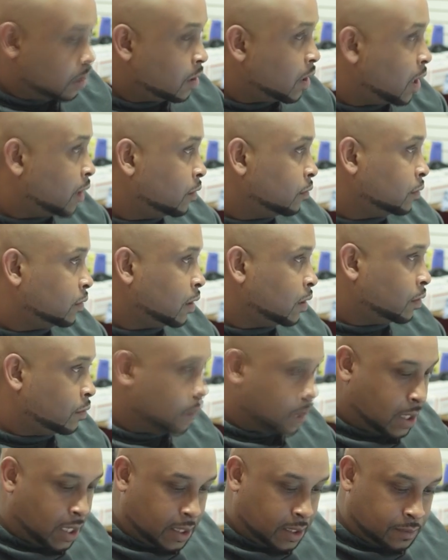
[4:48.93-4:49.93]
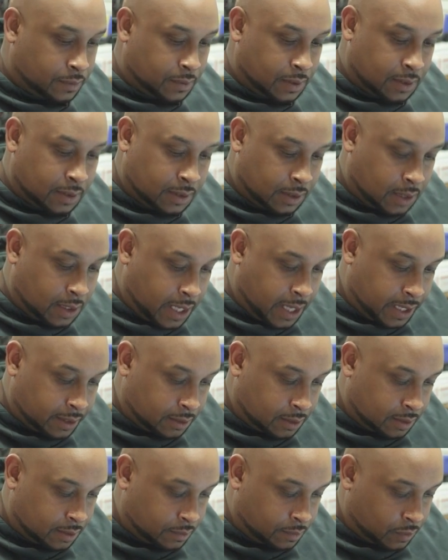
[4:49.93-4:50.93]
I don't think you guys want to see that
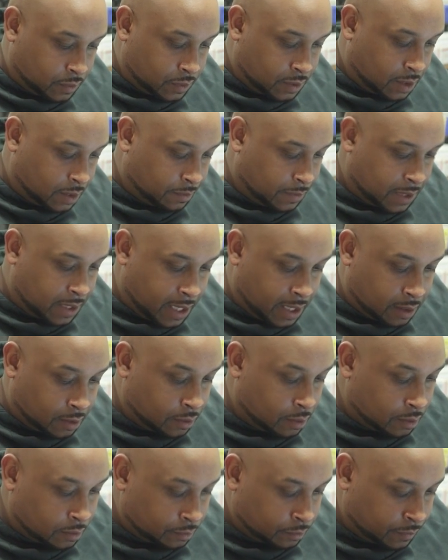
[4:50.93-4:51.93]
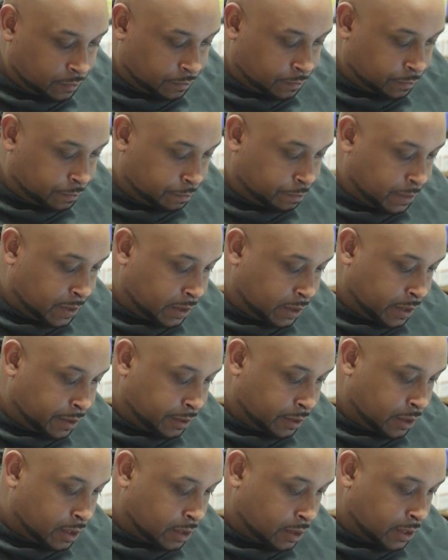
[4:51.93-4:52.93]
because it won't take me that long. We've been there
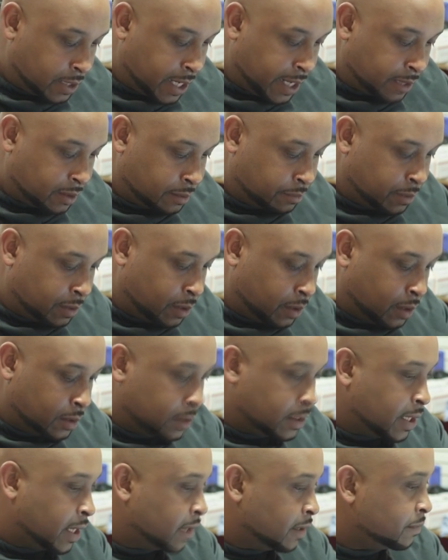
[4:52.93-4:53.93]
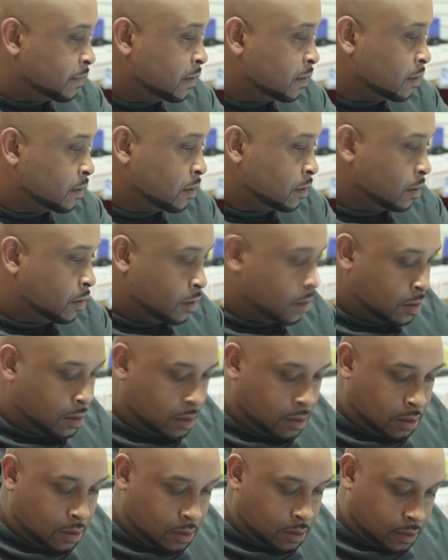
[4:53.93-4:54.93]
and done that a million times.
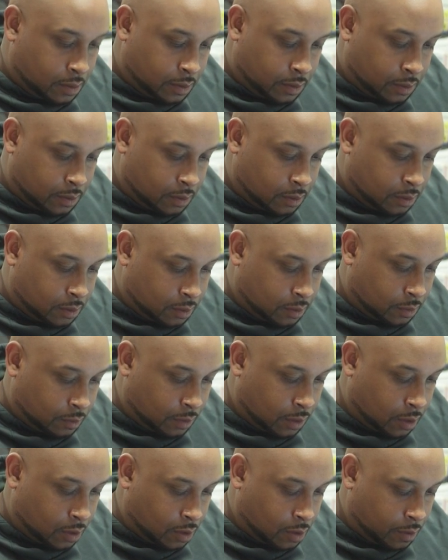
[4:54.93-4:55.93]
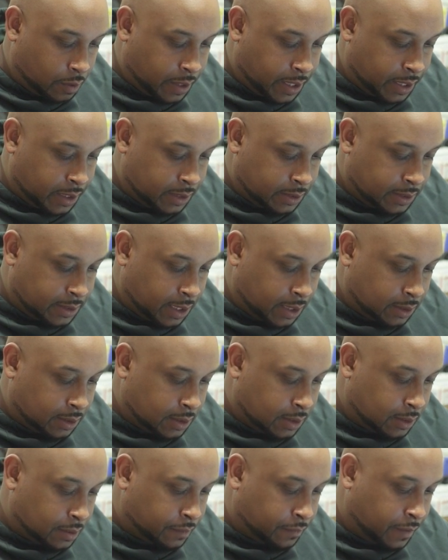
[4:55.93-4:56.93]
So we're going to go ahead and take this
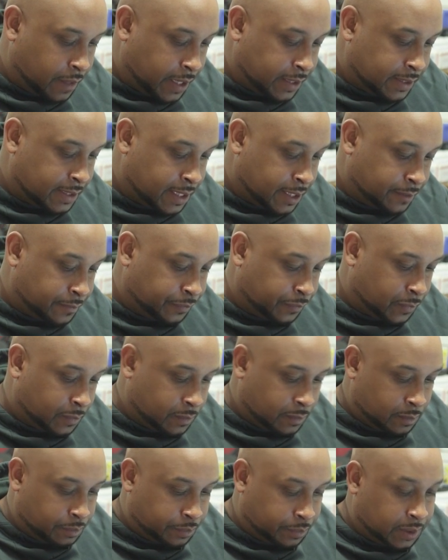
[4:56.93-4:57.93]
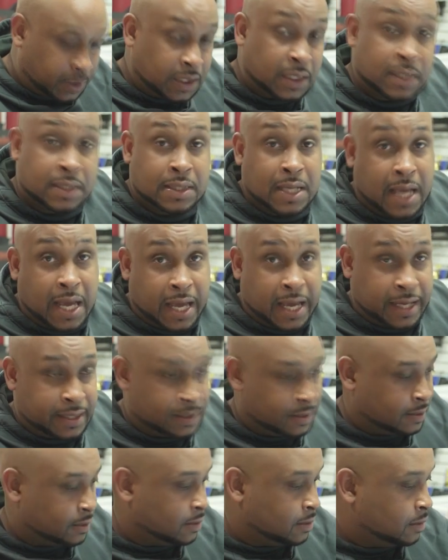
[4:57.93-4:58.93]
device out. Please
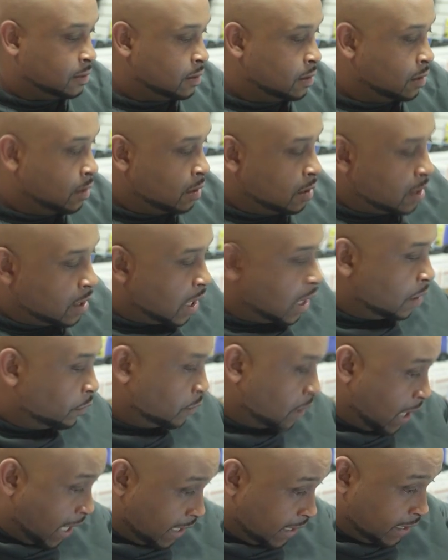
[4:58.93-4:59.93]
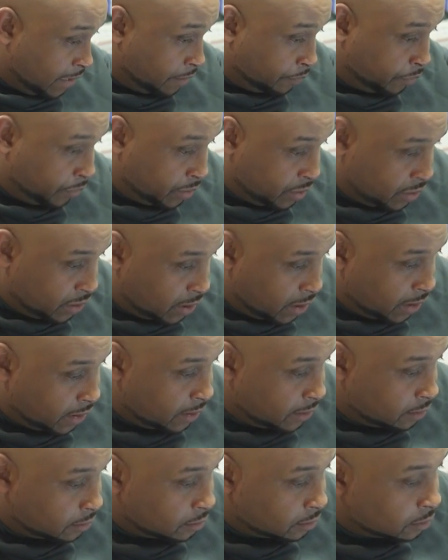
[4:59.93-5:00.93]
guys, I would highly appreciate
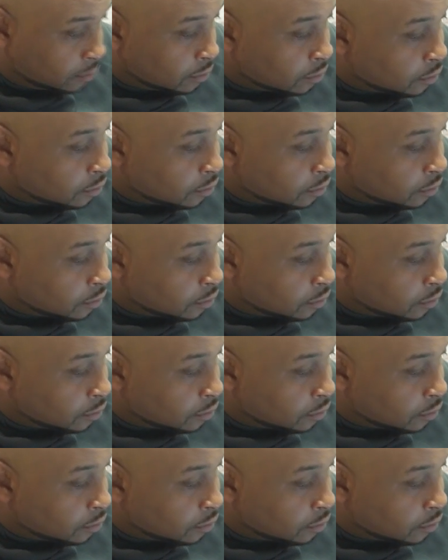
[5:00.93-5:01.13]
it. You